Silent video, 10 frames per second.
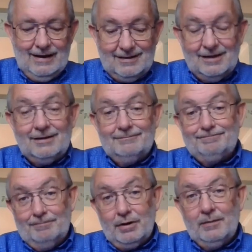I think
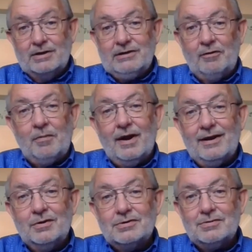pretty much
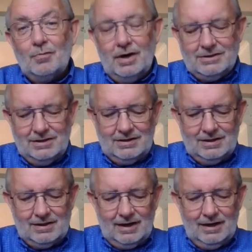everybody who's watching
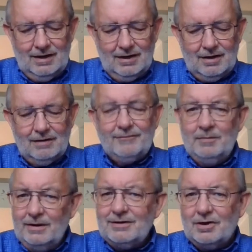today are
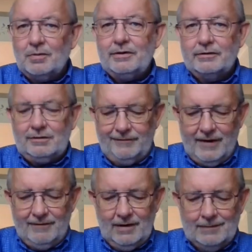familiar with those
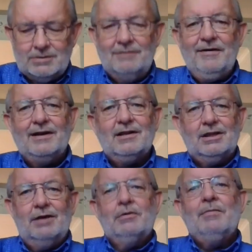five hymns. In fact, I
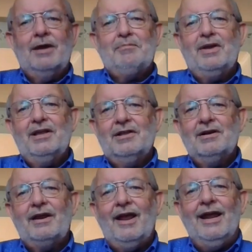thought we might play a
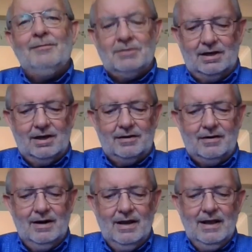little game
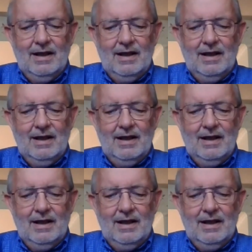together.